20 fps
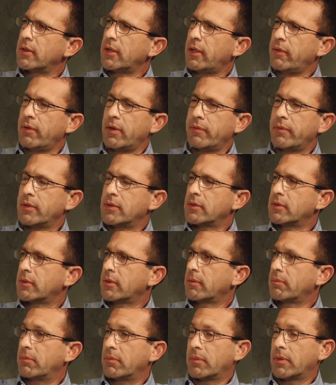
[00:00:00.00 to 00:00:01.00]
even if it's
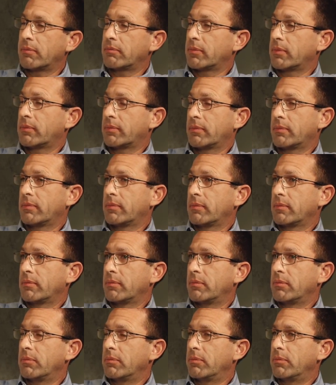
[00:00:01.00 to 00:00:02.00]

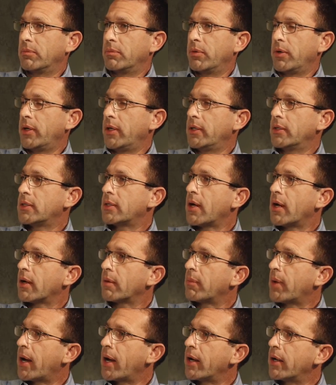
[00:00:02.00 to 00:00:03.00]
breeding
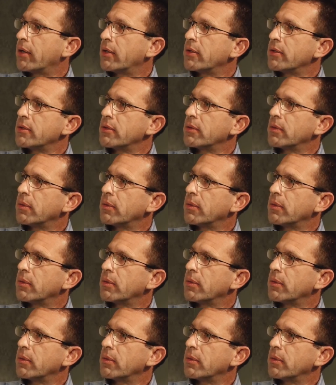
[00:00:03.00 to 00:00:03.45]
stock buyers?